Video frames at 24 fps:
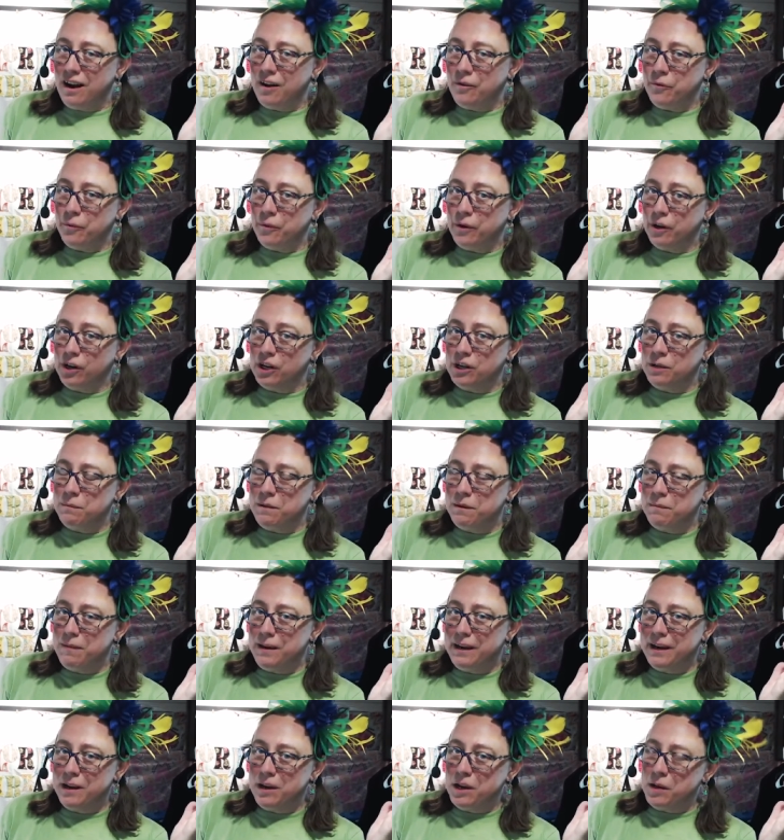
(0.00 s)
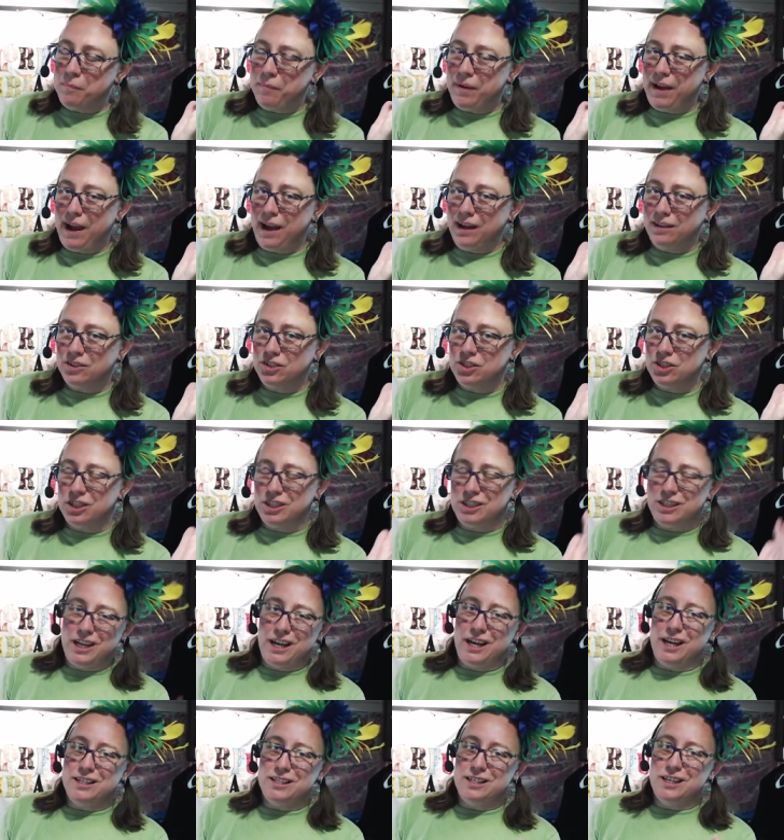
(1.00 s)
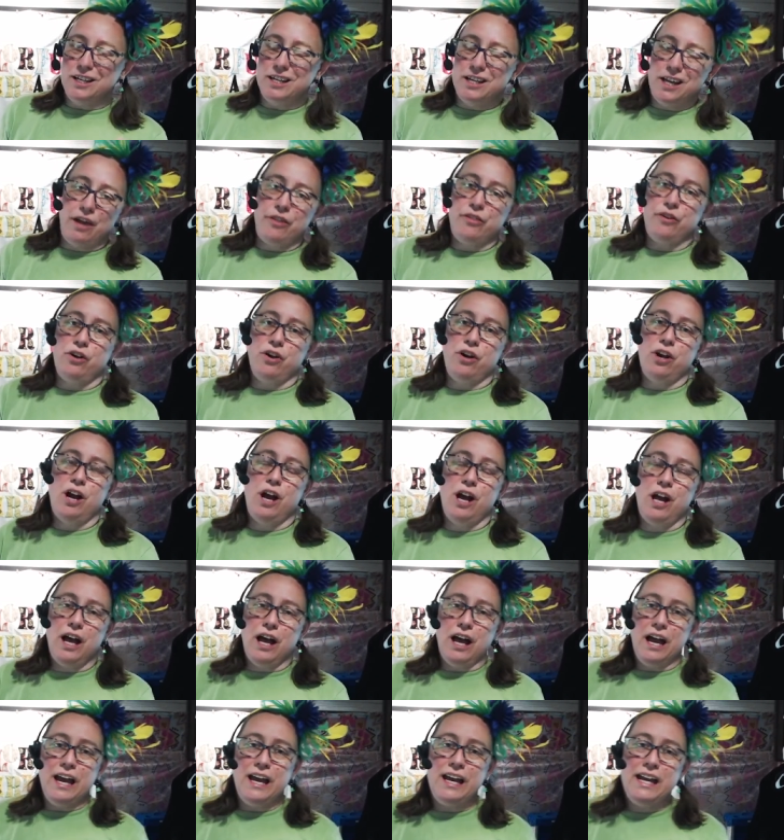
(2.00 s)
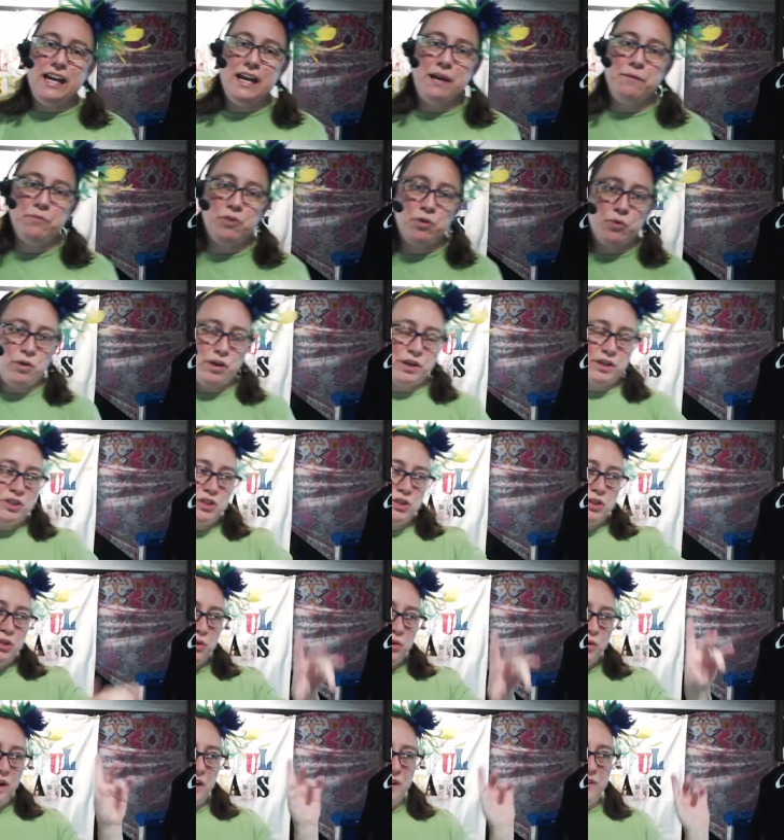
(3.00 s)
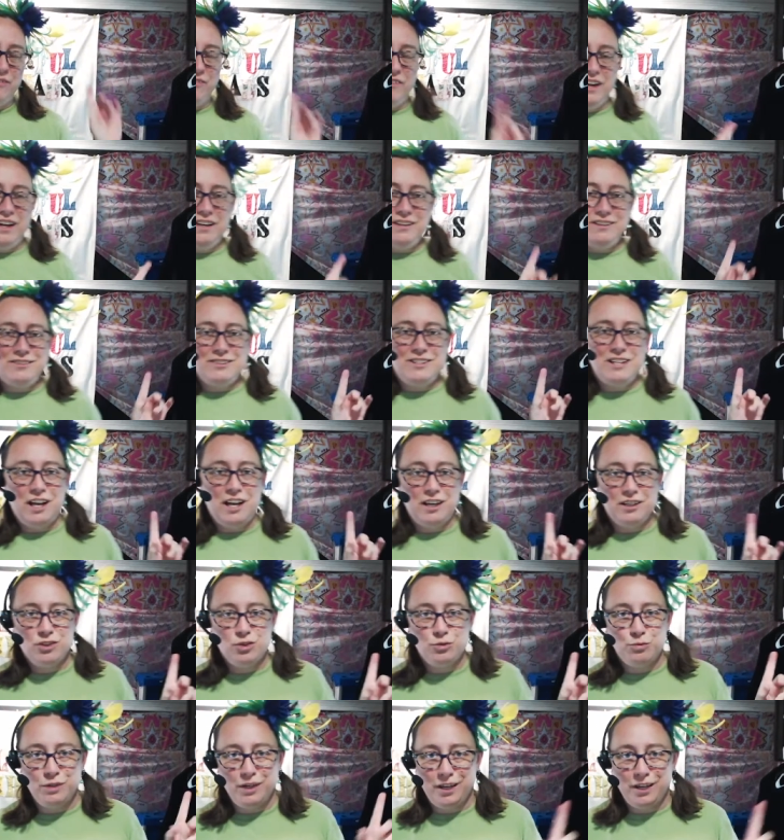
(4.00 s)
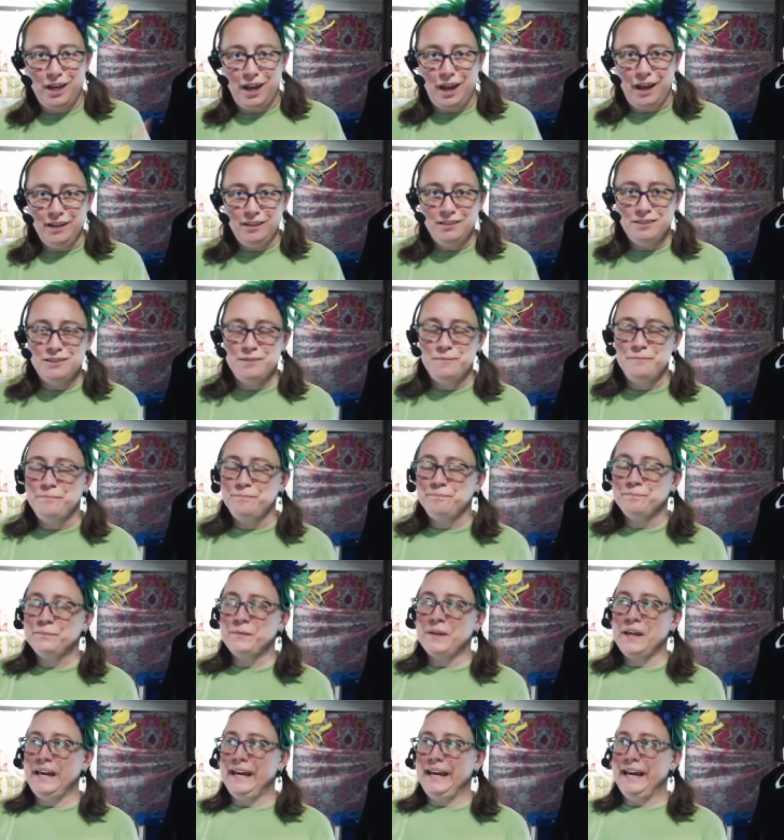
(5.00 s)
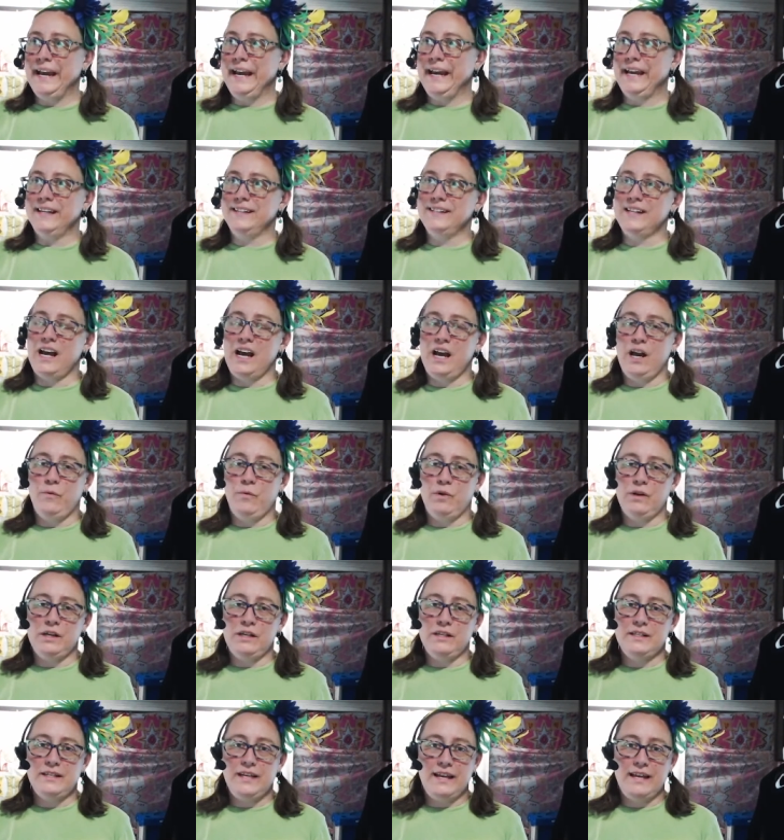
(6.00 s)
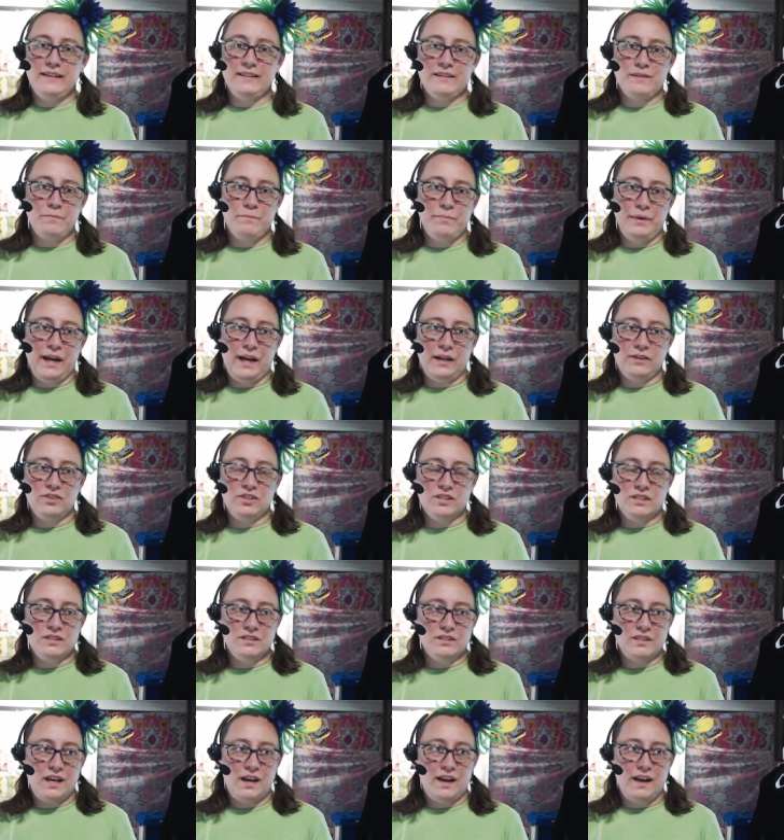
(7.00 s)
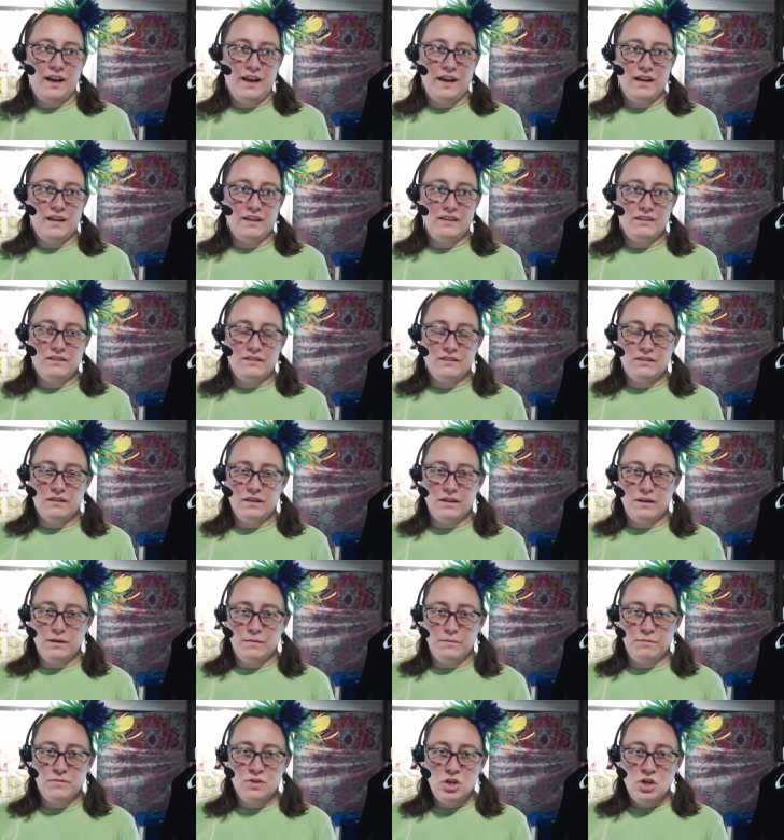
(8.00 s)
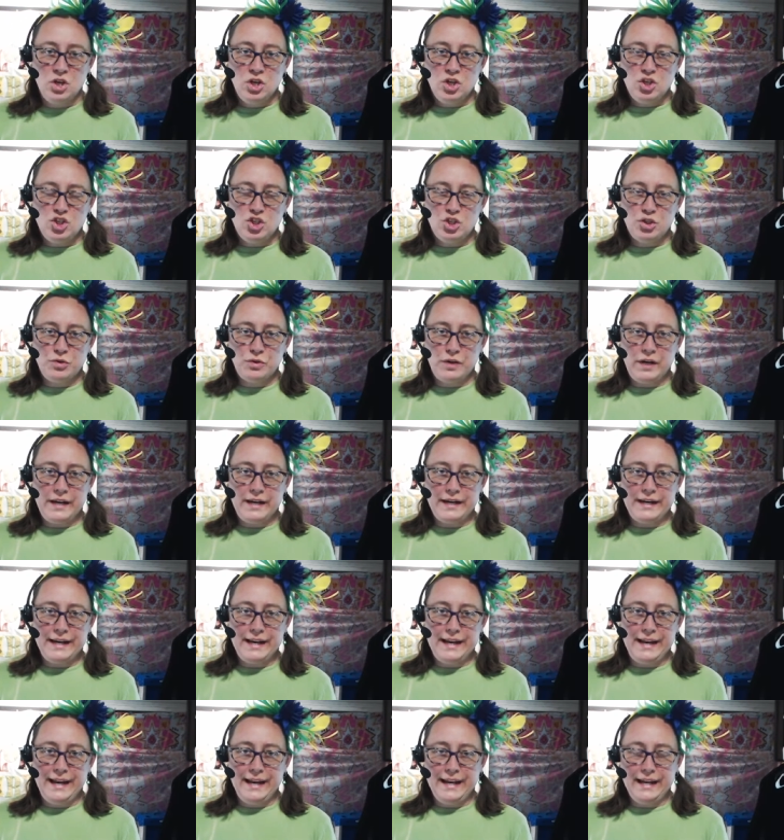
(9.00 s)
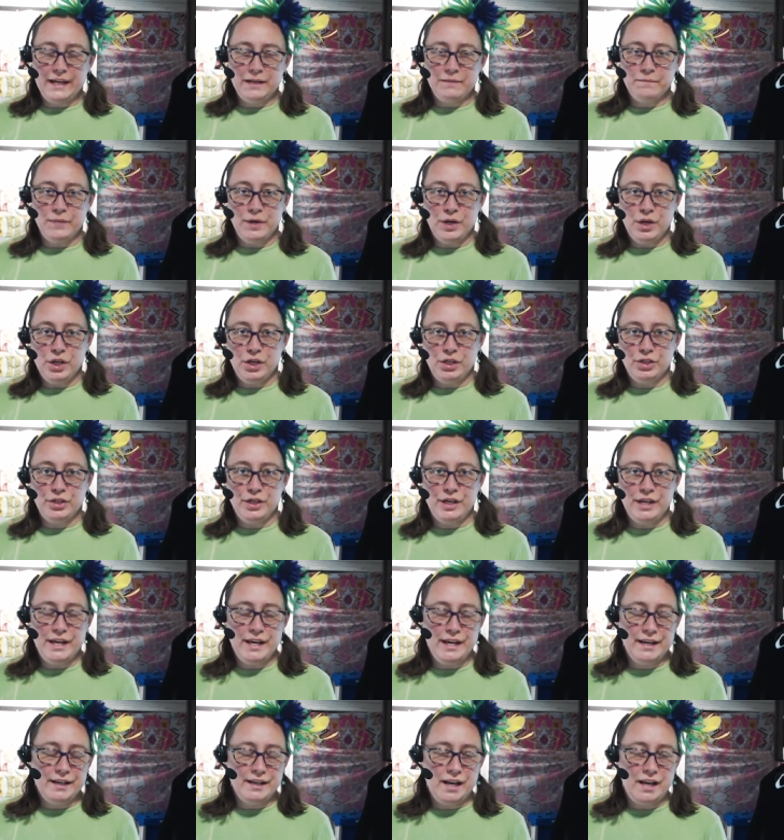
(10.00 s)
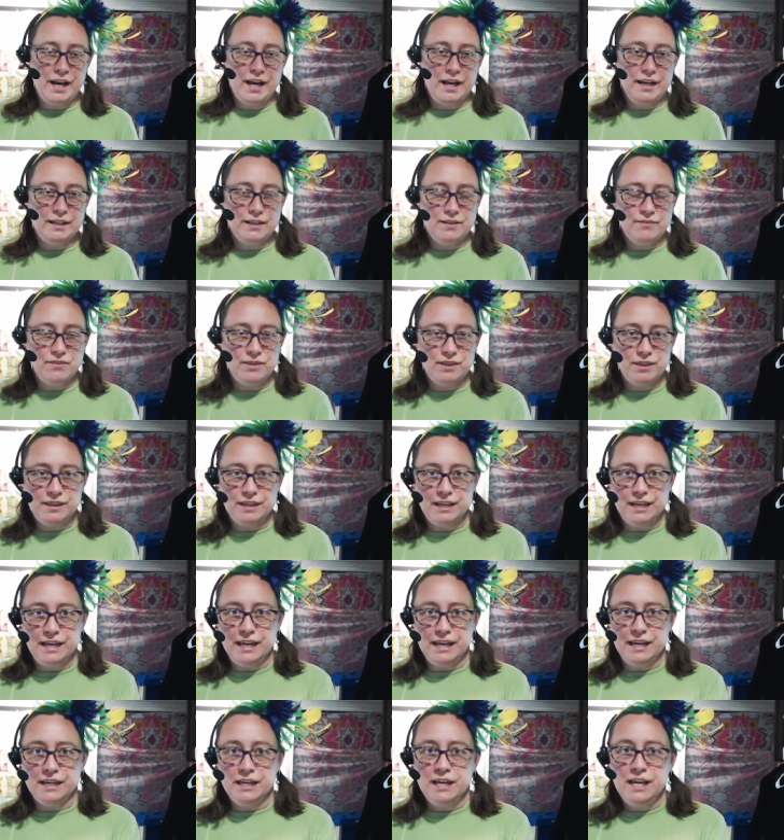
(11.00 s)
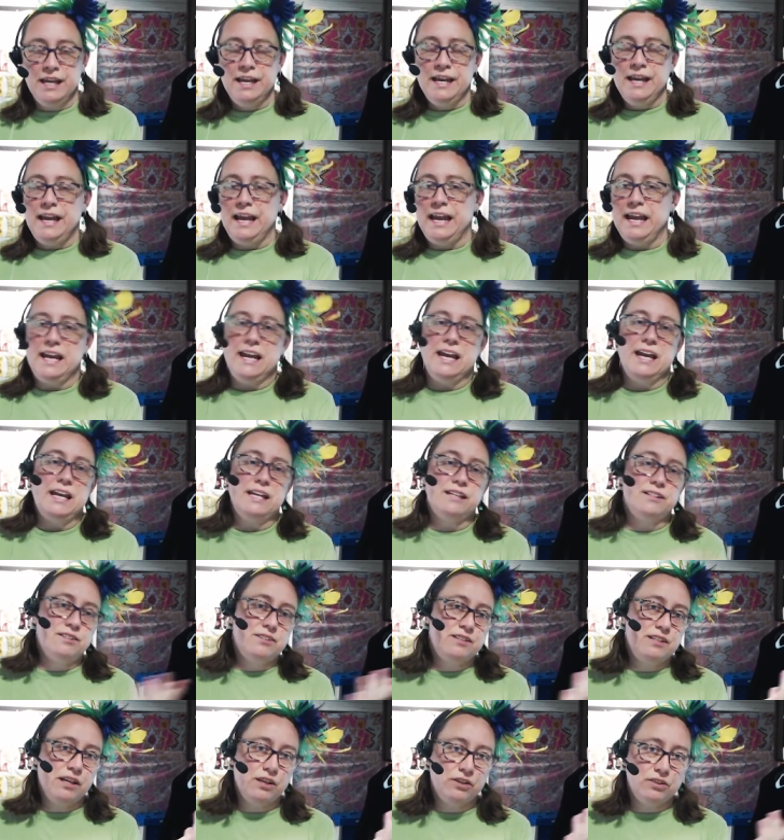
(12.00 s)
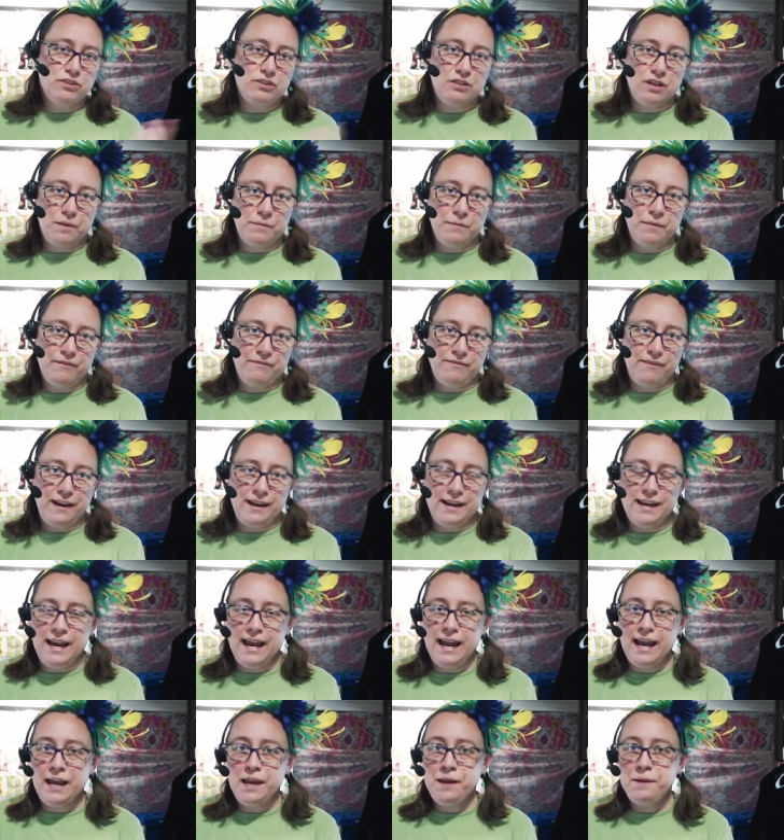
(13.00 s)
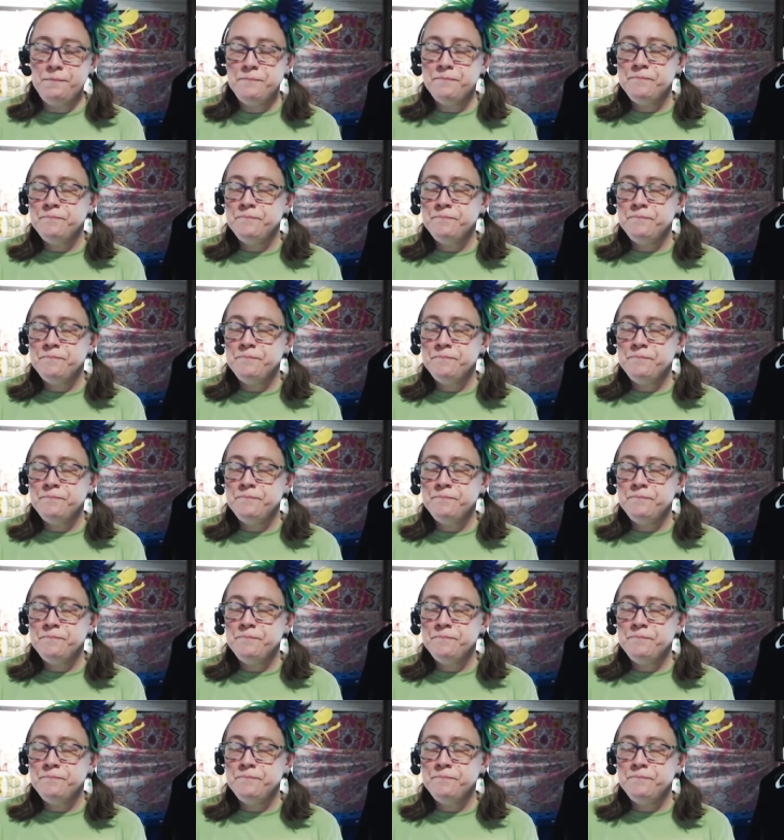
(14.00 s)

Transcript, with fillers: we're going to be making a patch today together. I am going to an event next weekend, and I want to take some patches as some trading and bartering kind of a thing and sell some if I can.